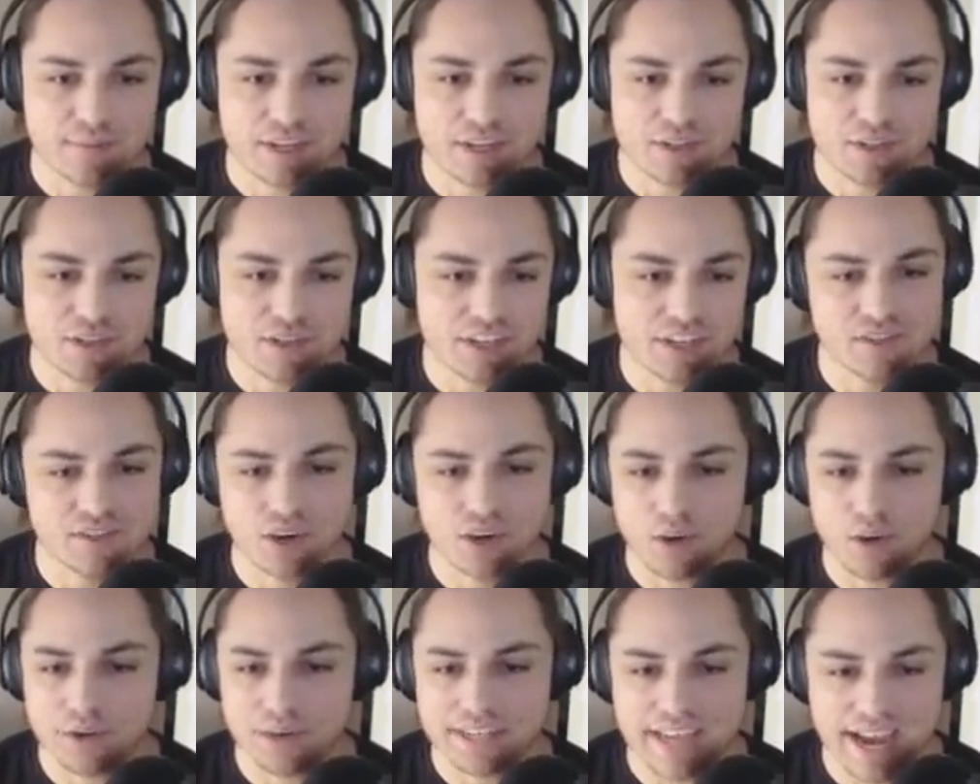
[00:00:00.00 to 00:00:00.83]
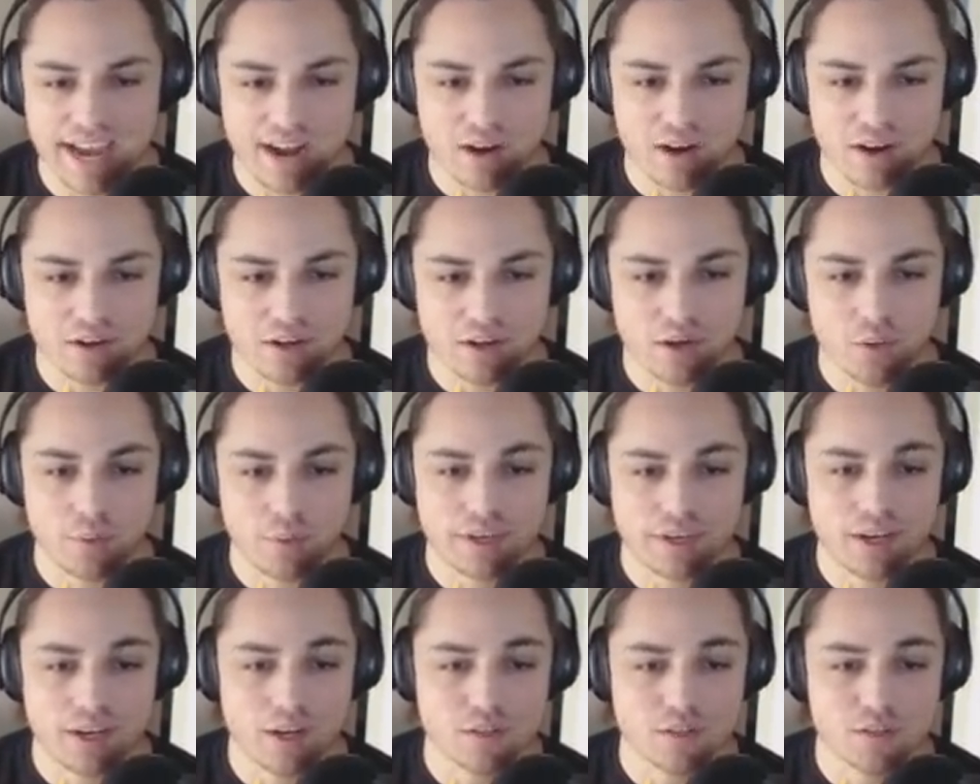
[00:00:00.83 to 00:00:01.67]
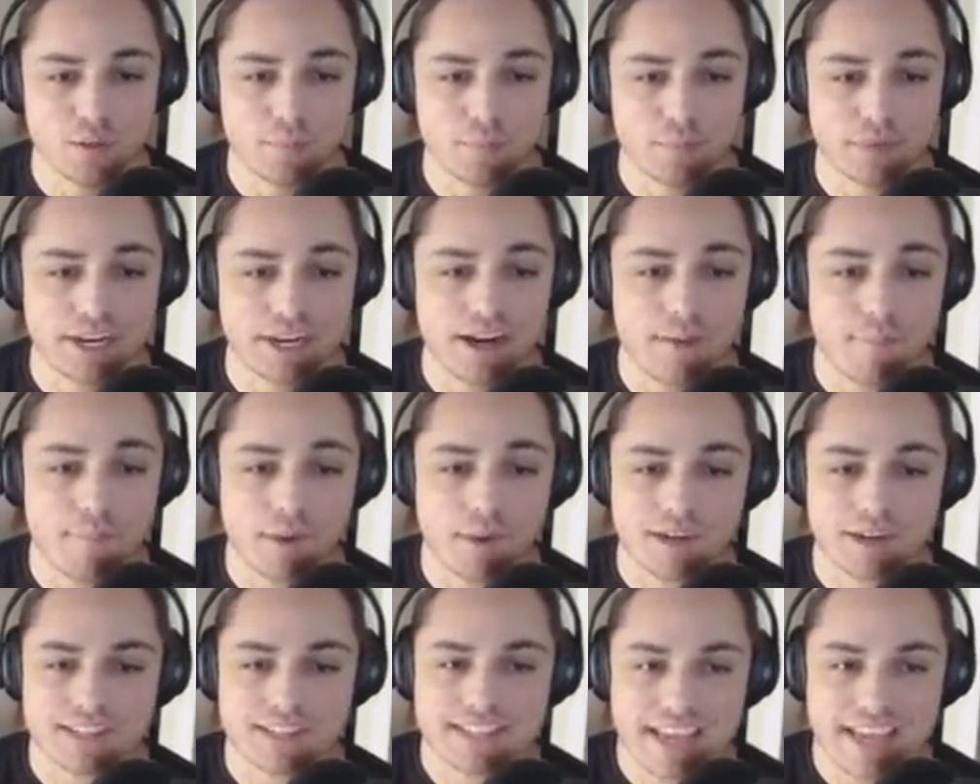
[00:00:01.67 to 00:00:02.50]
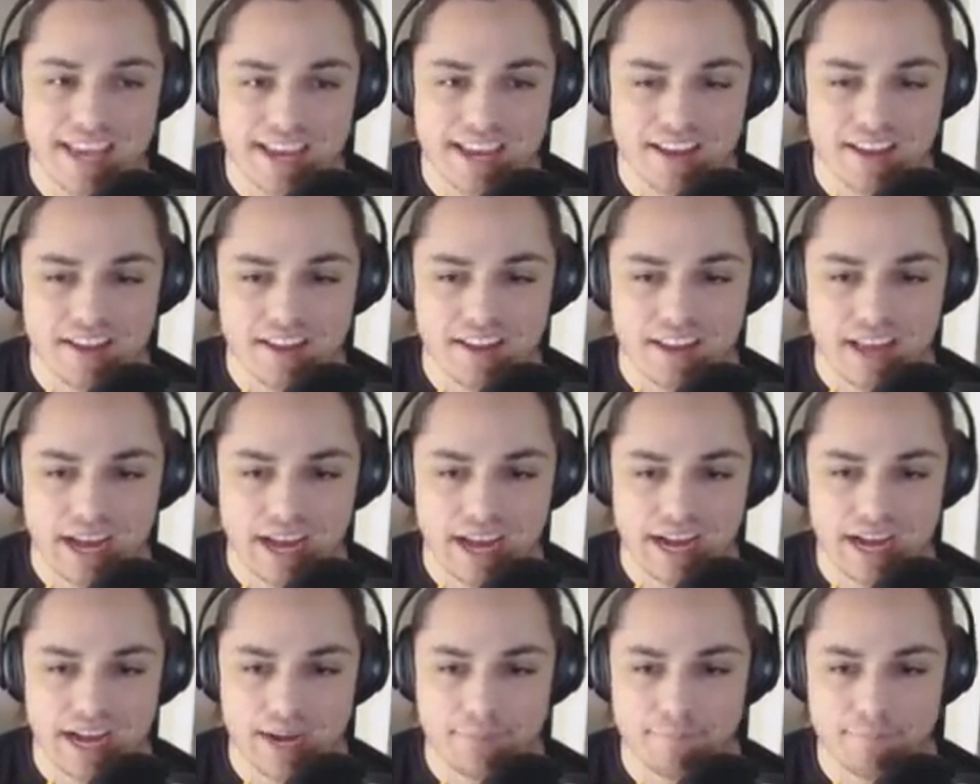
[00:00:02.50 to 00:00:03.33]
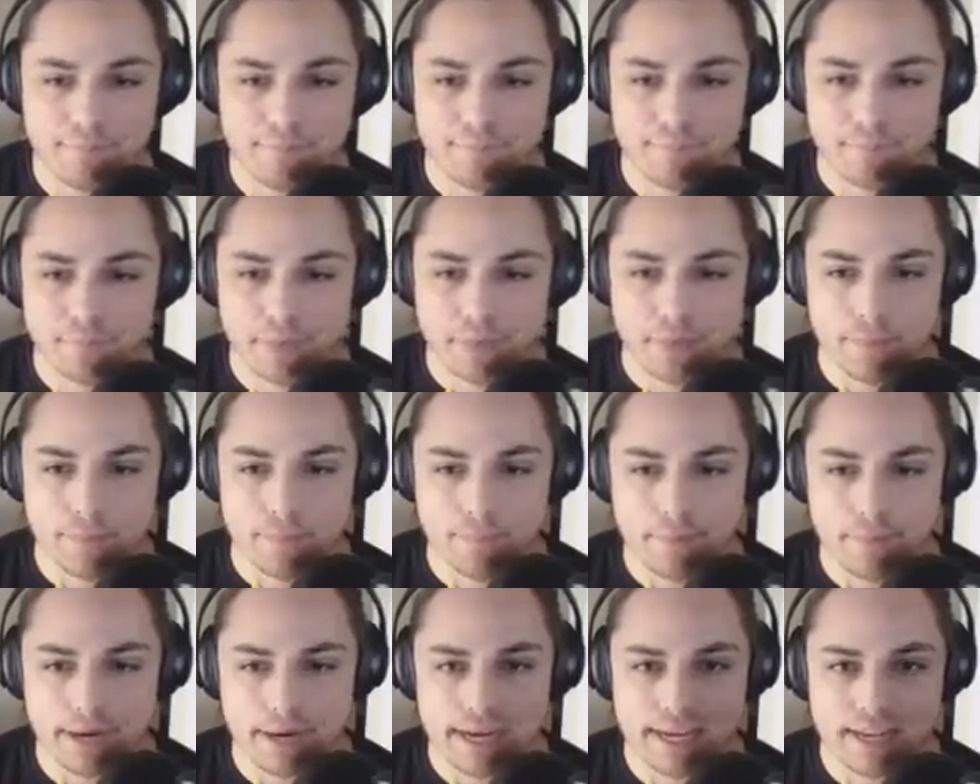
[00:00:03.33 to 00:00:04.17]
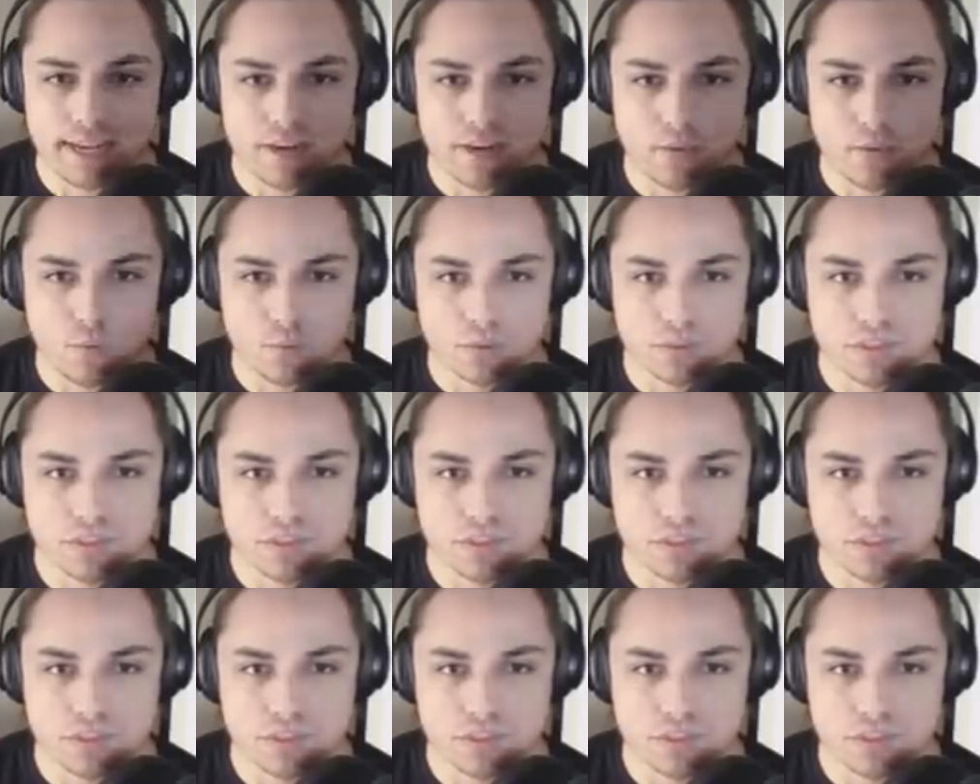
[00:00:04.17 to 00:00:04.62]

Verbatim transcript: just going down. We could also bring up Marte. Um, but we'll